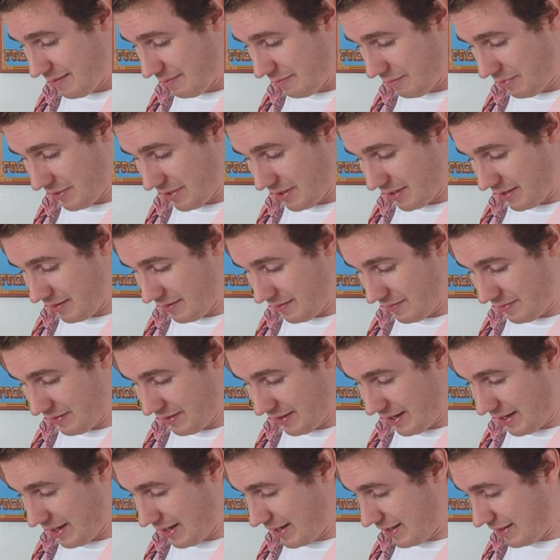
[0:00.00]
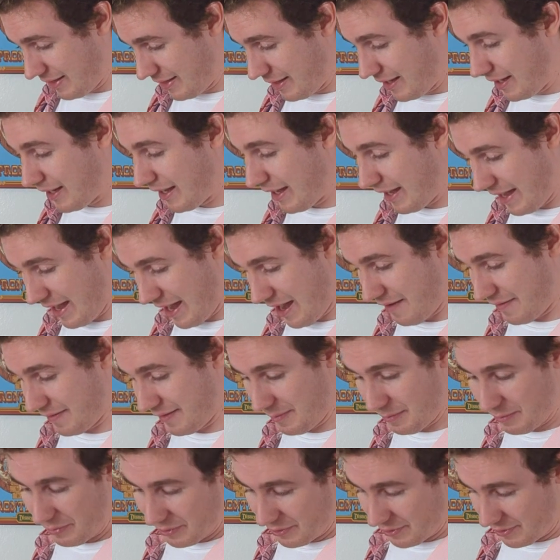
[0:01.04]
but I think I have to
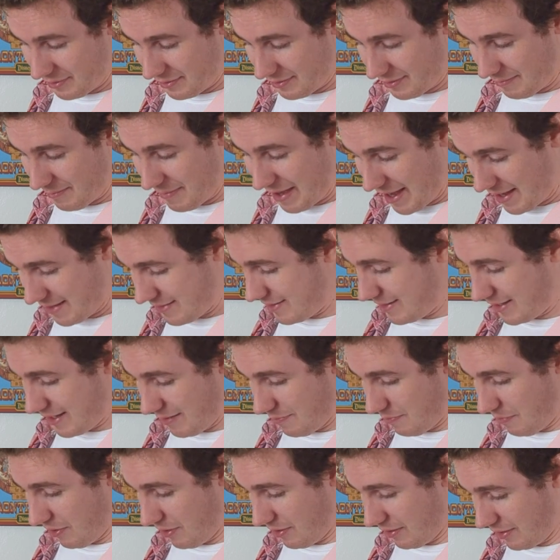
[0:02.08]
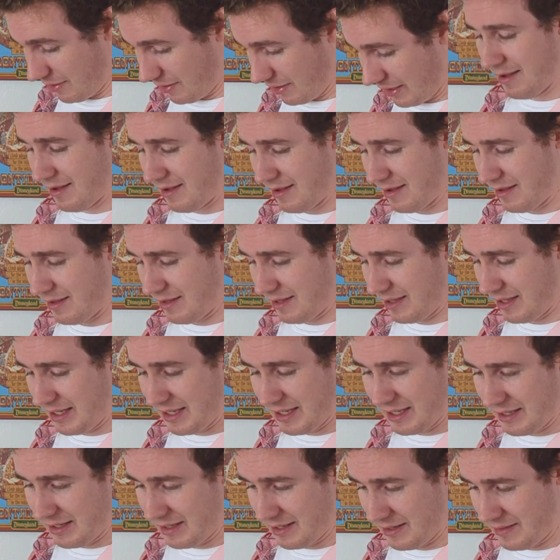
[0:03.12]
put the Mad Tea Party
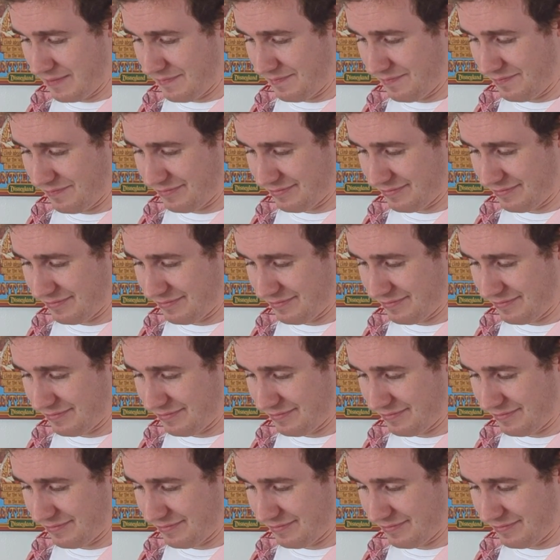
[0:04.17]
in